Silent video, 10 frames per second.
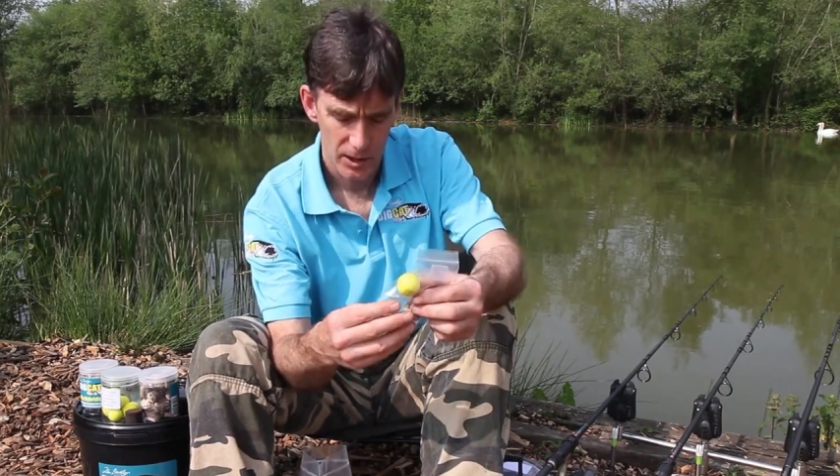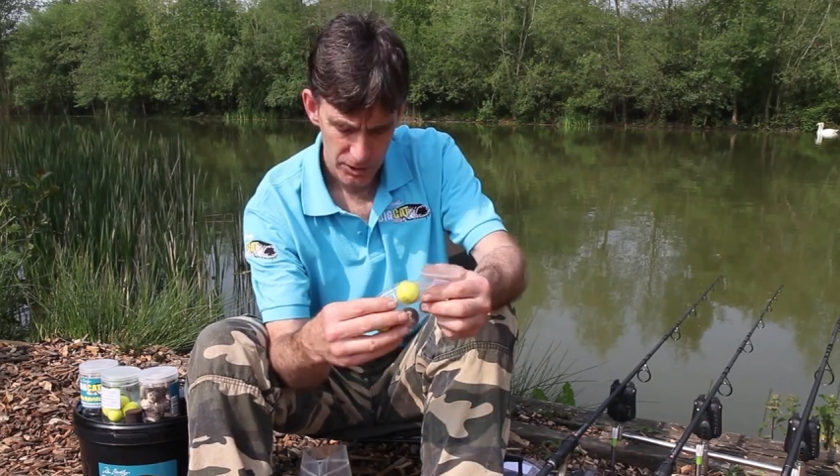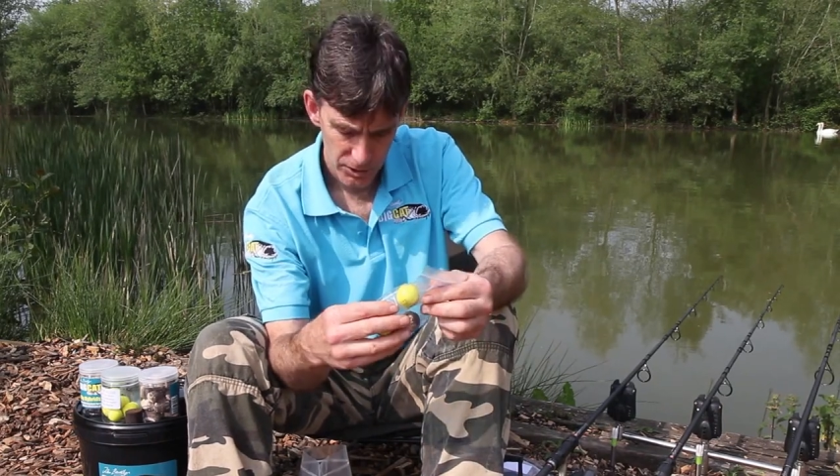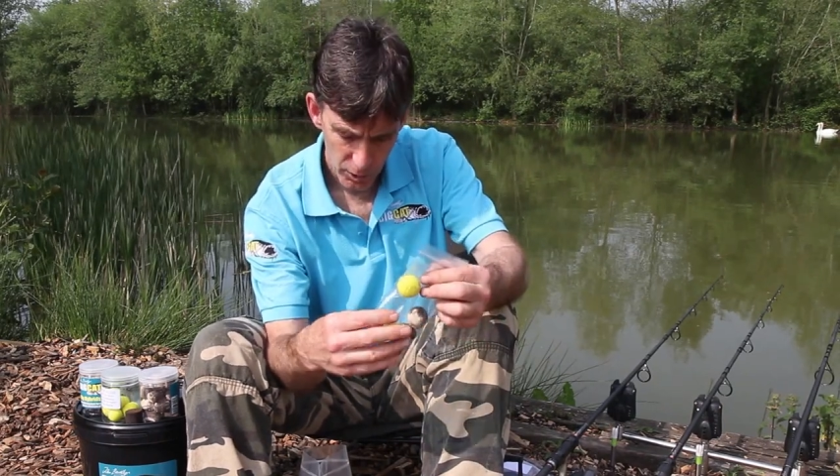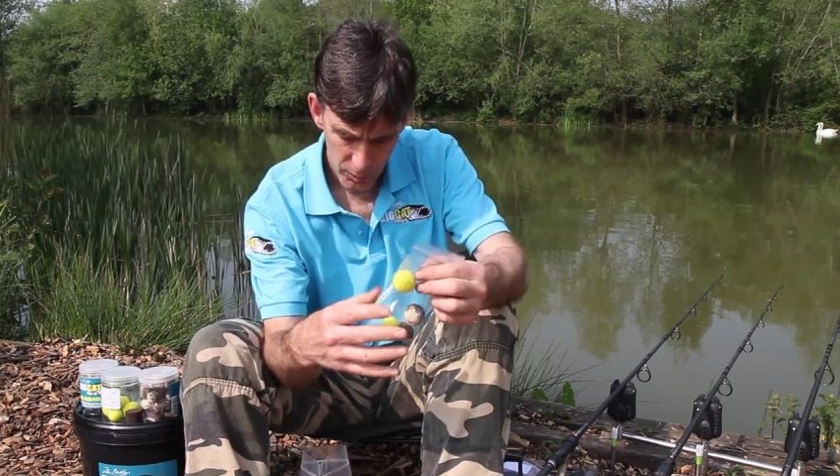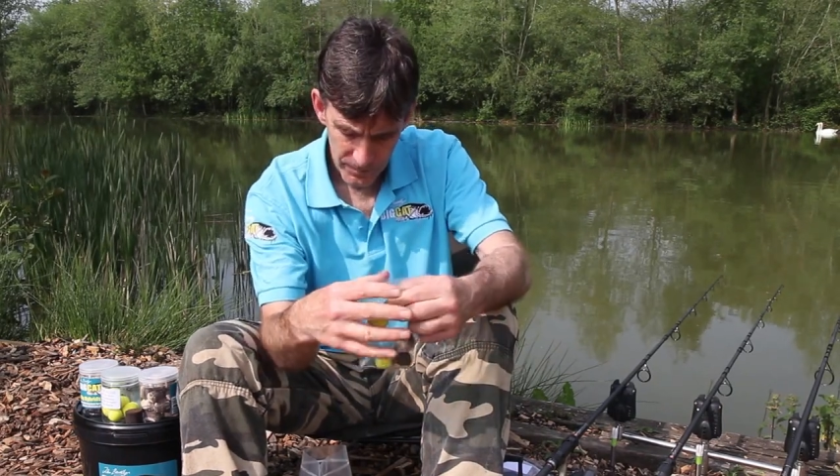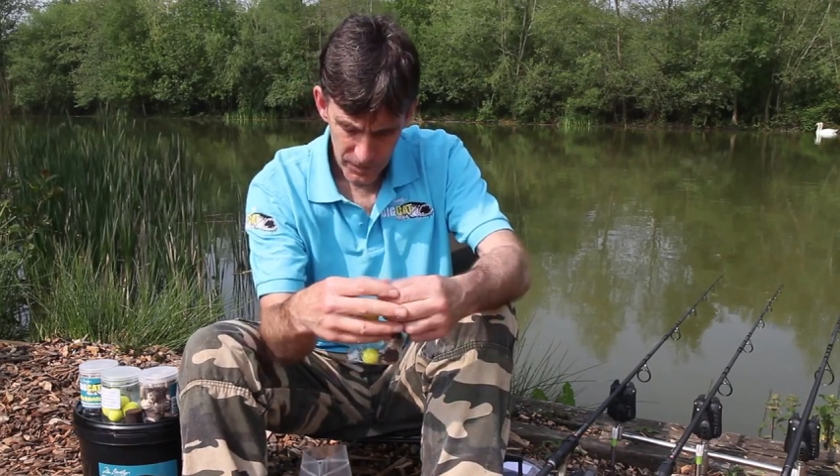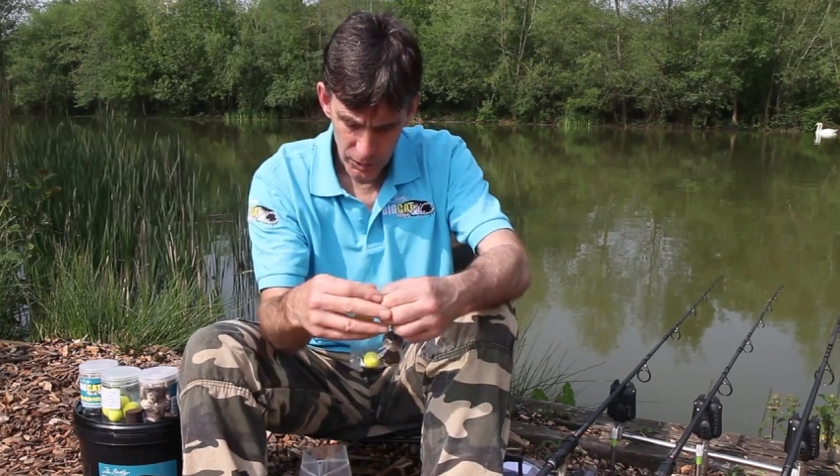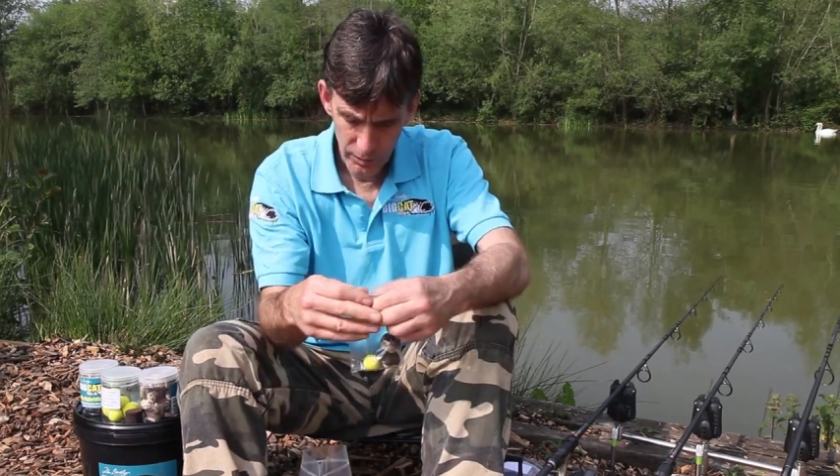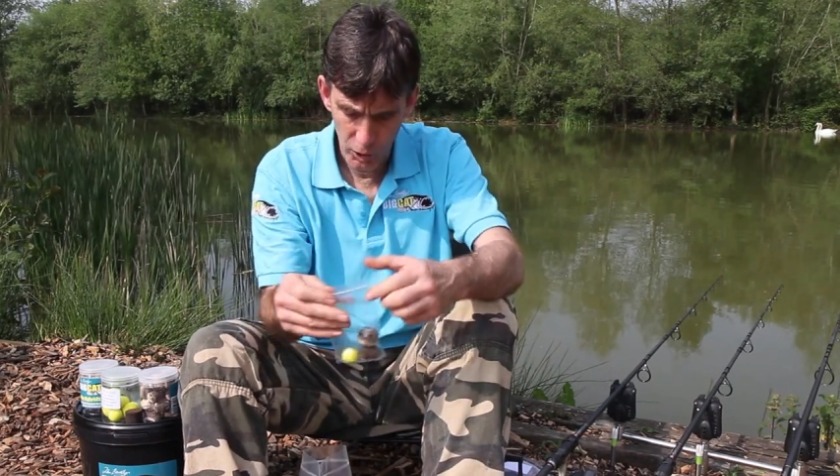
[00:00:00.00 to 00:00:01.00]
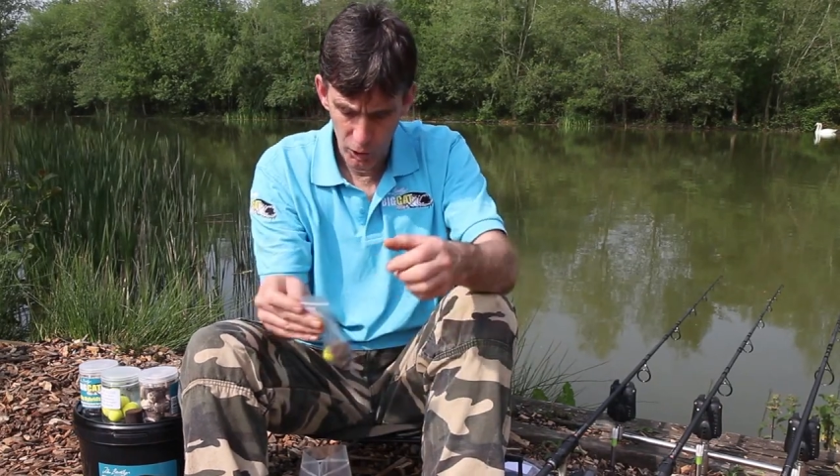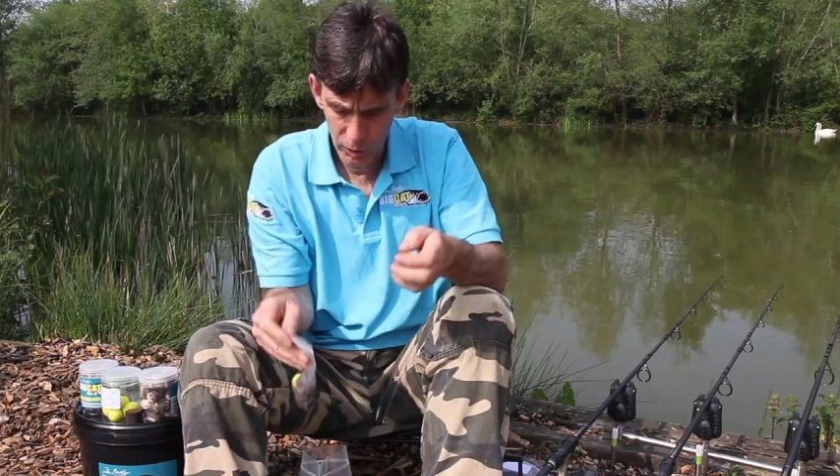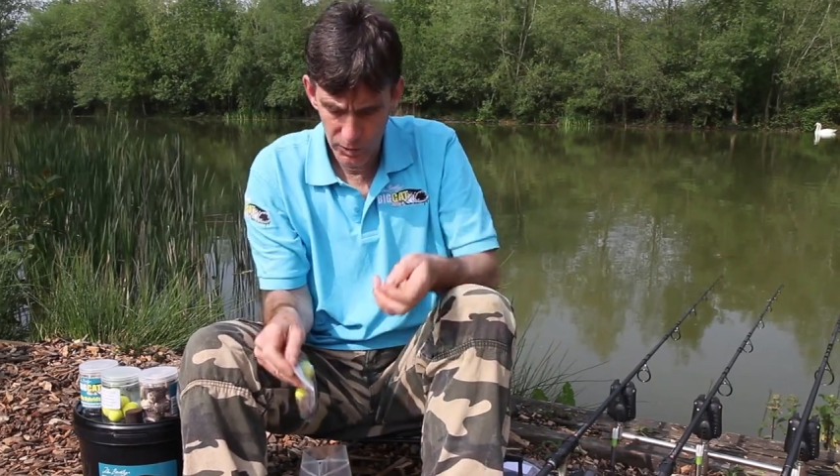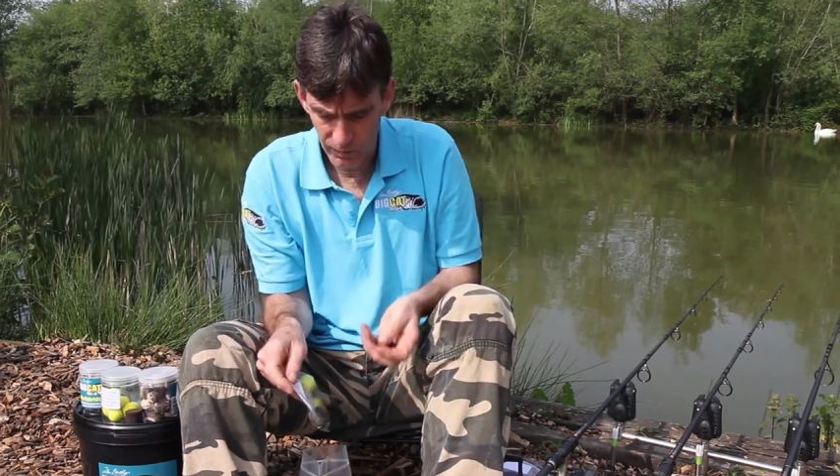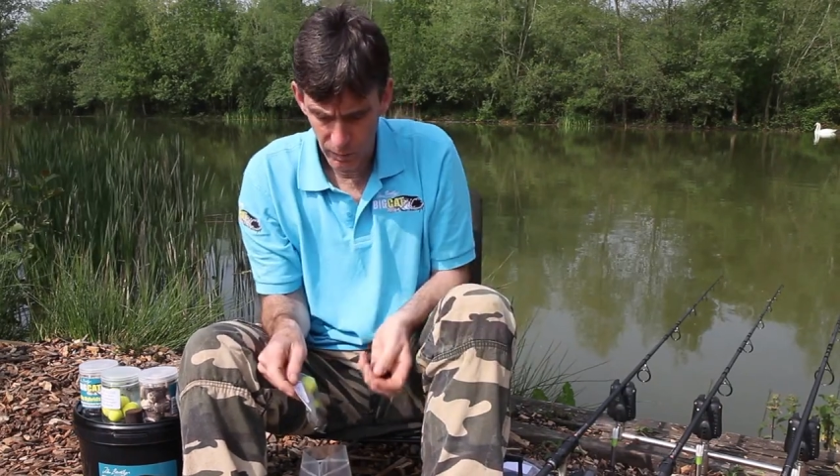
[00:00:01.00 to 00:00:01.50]
So you've got
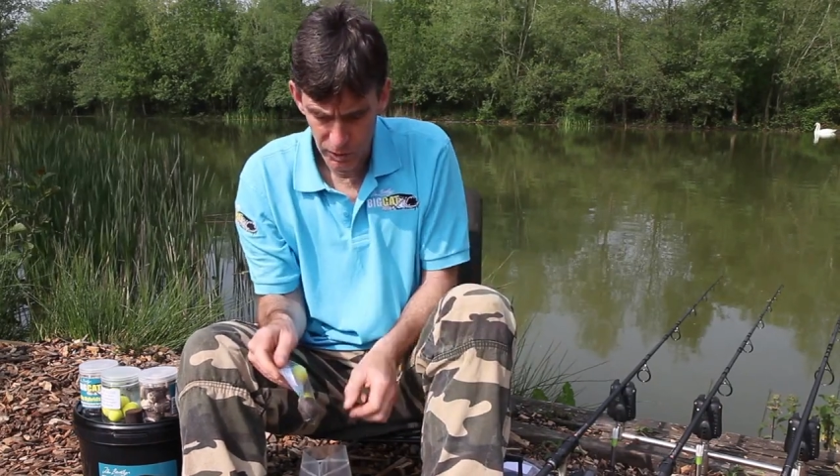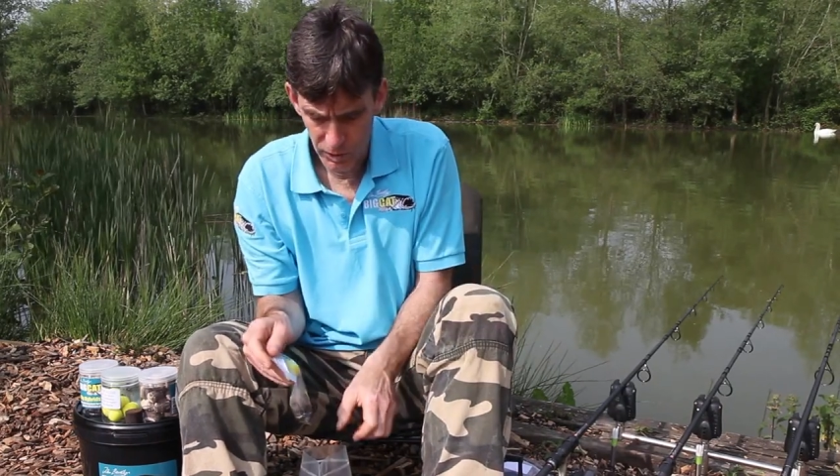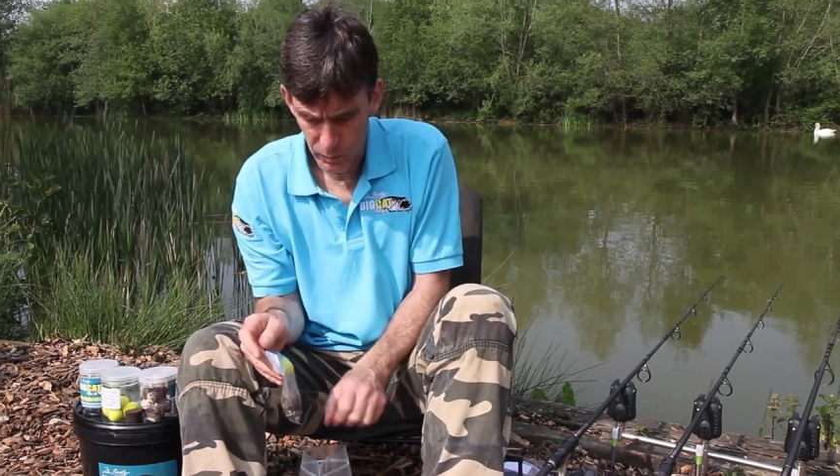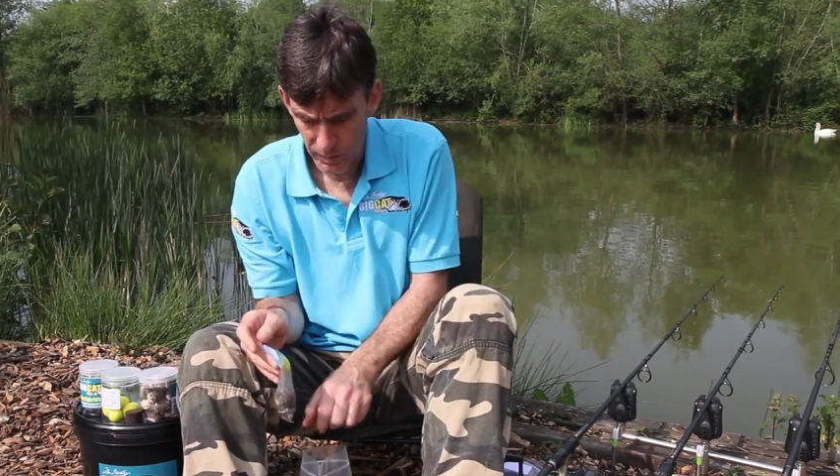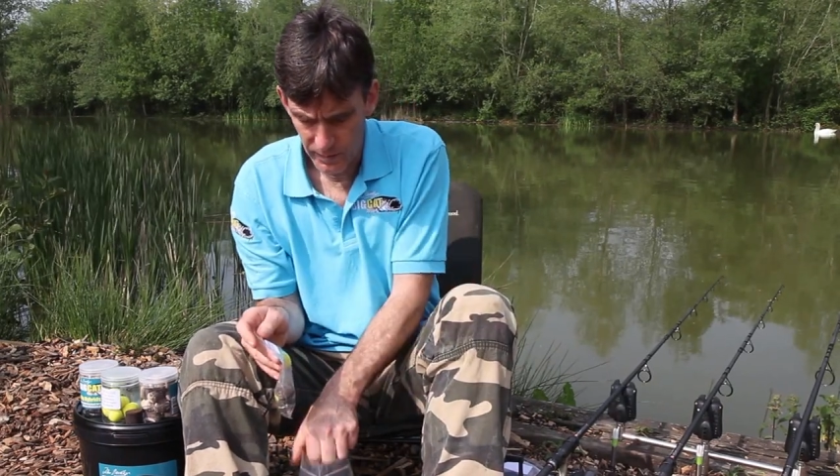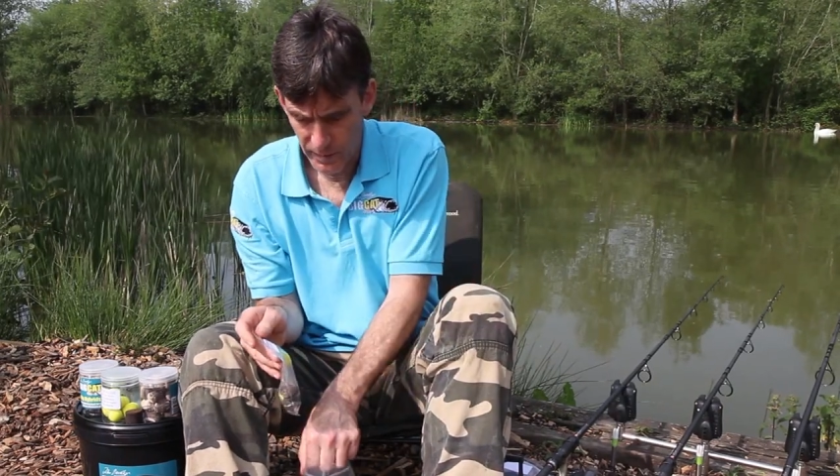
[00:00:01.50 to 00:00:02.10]
lots of options with